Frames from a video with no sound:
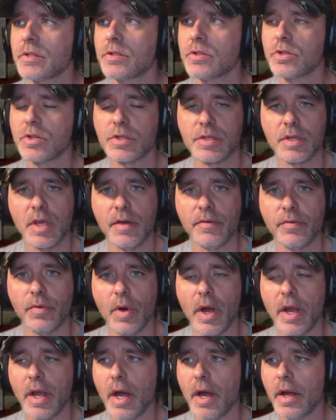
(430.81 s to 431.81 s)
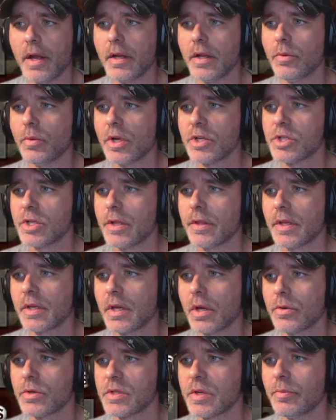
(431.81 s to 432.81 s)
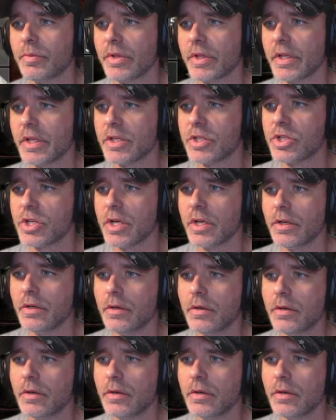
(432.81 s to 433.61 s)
Just FYI, I didn't want you to think I was completely cheating.